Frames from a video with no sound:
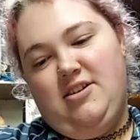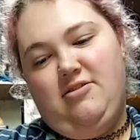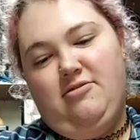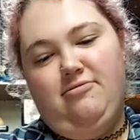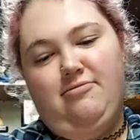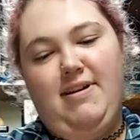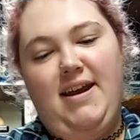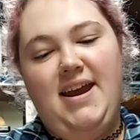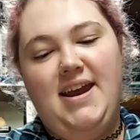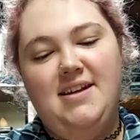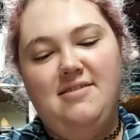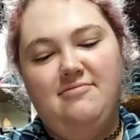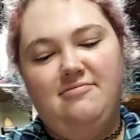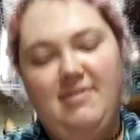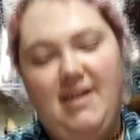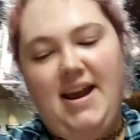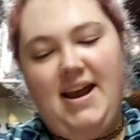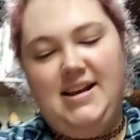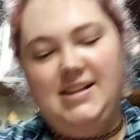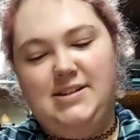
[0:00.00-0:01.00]
Cran
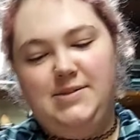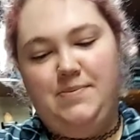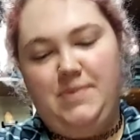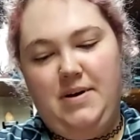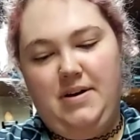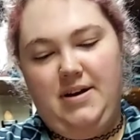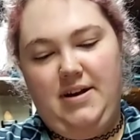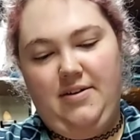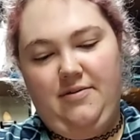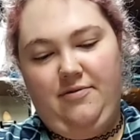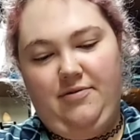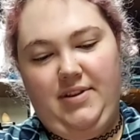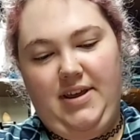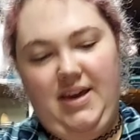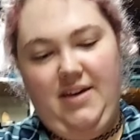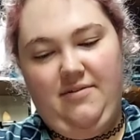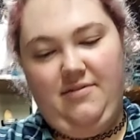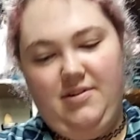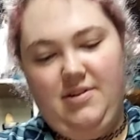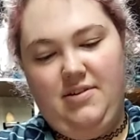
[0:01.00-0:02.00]
raspberry
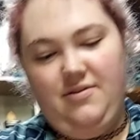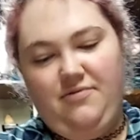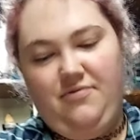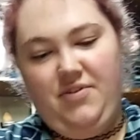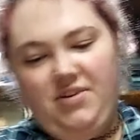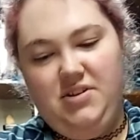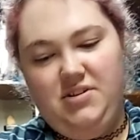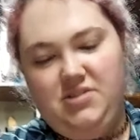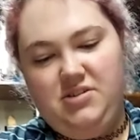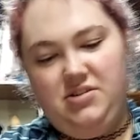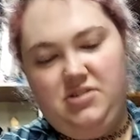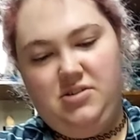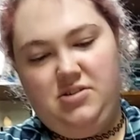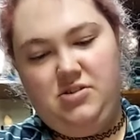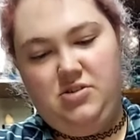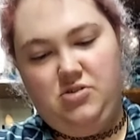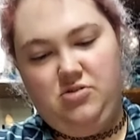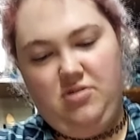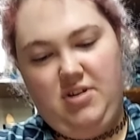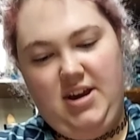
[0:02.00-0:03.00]
flavor, First
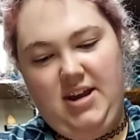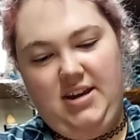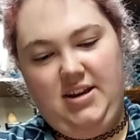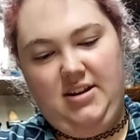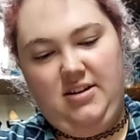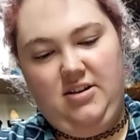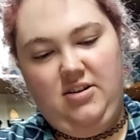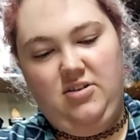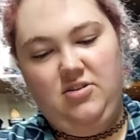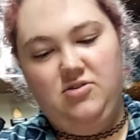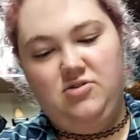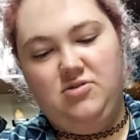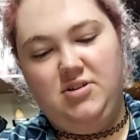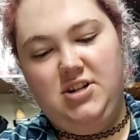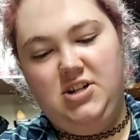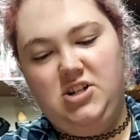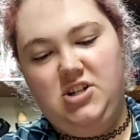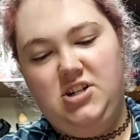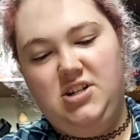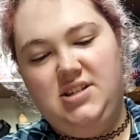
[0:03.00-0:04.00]
Strike
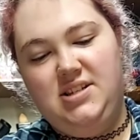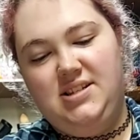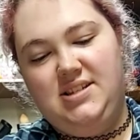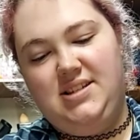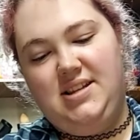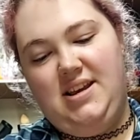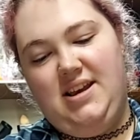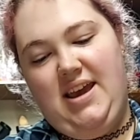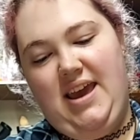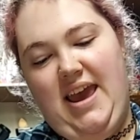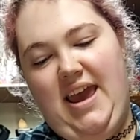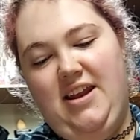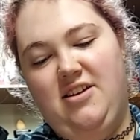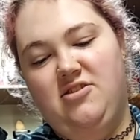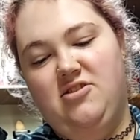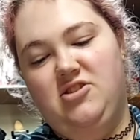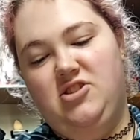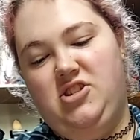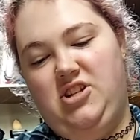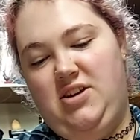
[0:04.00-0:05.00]
Nutritious
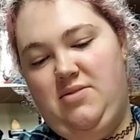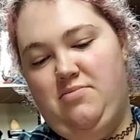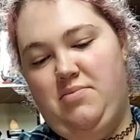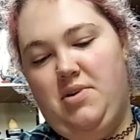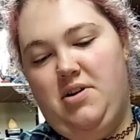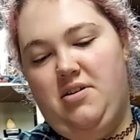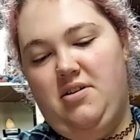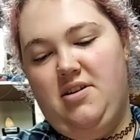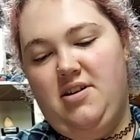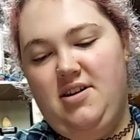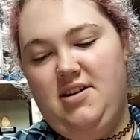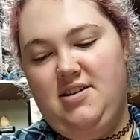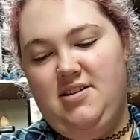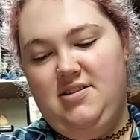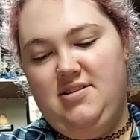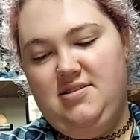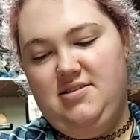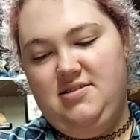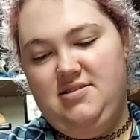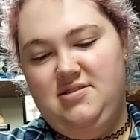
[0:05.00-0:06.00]
Energy Bar.
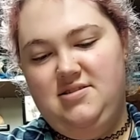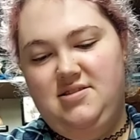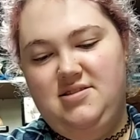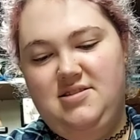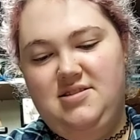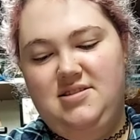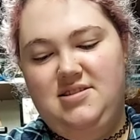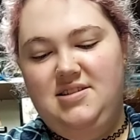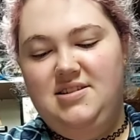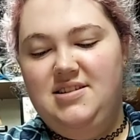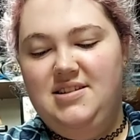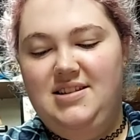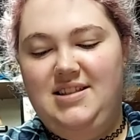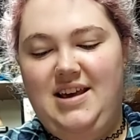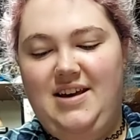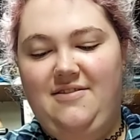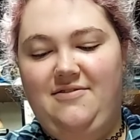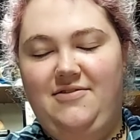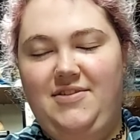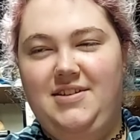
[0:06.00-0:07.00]

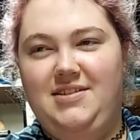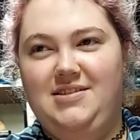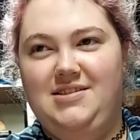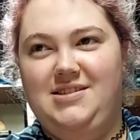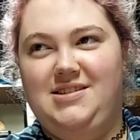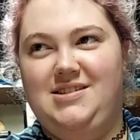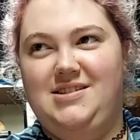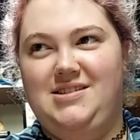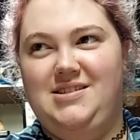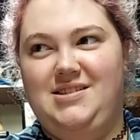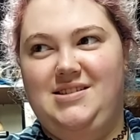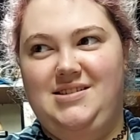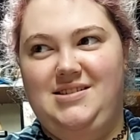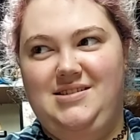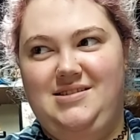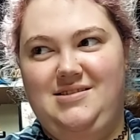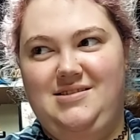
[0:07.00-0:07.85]
That feels